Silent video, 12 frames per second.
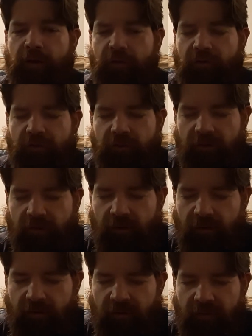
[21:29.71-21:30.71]

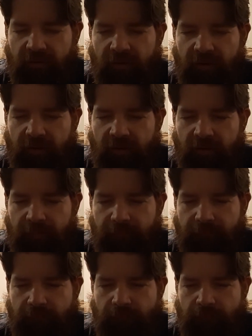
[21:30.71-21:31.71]
She's
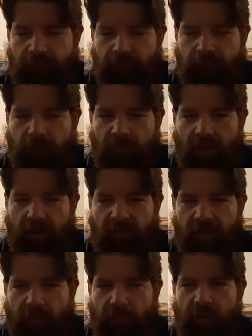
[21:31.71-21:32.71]
and
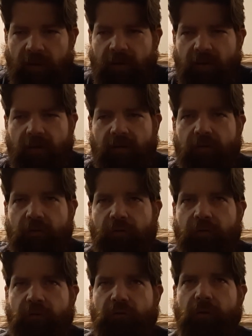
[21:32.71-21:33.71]
then
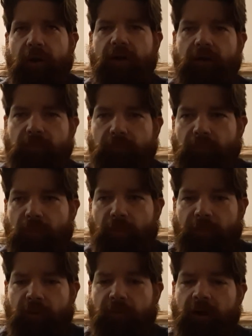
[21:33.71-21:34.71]
there's a training
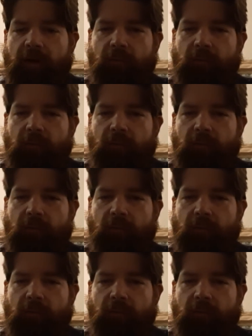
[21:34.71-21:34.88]
moment, right,